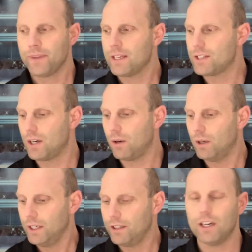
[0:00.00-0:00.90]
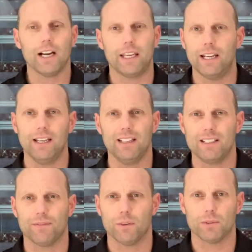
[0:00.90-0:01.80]
So you're not getting any
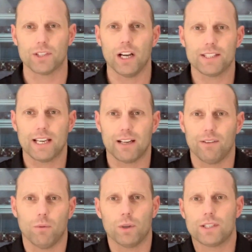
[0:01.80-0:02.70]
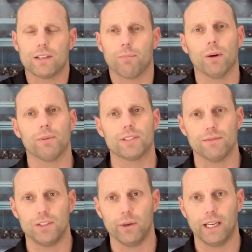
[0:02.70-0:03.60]
different results out of it. What's the purpose
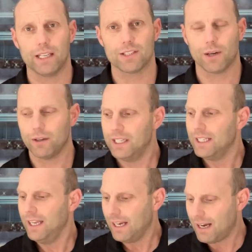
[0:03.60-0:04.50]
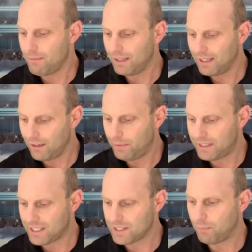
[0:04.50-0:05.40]
of doing it? So I'm a little
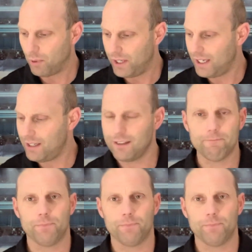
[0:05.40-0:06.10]
bit disappointed.